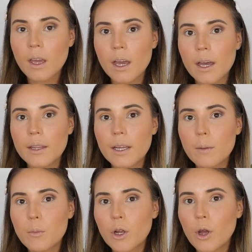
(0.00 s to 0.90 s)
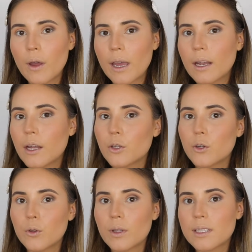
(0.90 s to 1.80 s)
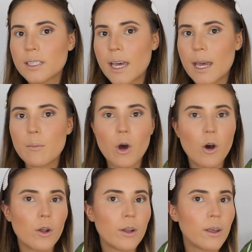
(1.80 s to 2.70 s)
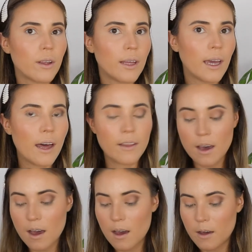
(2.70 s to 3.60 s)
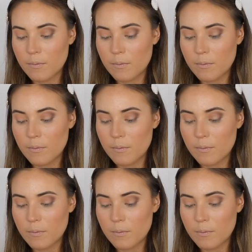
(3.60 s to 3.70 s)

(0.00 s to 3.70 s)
And then I'm going to go ahead and do the same on the other eye.